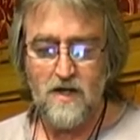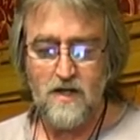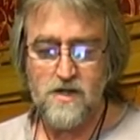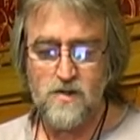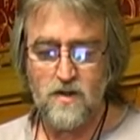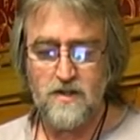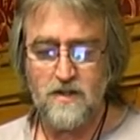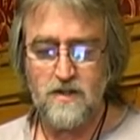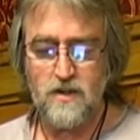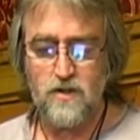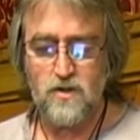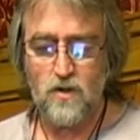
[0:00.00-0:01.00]
is not under
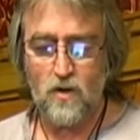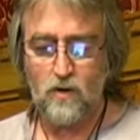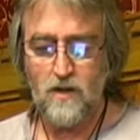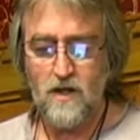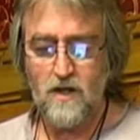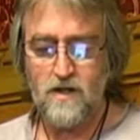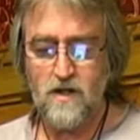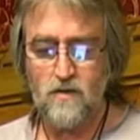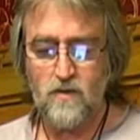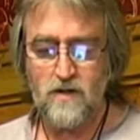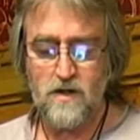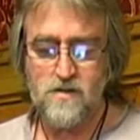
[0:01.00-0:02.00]
control and no
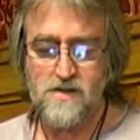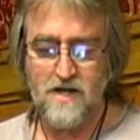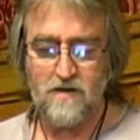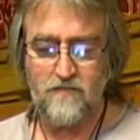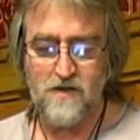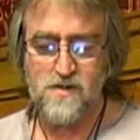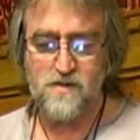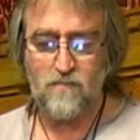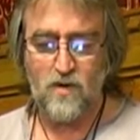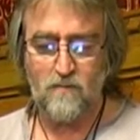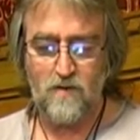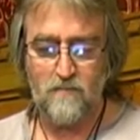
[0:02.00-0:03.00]
one knows how to fix the
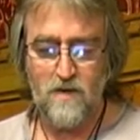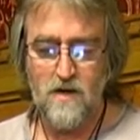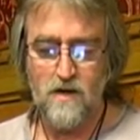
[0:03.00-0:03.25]
problem.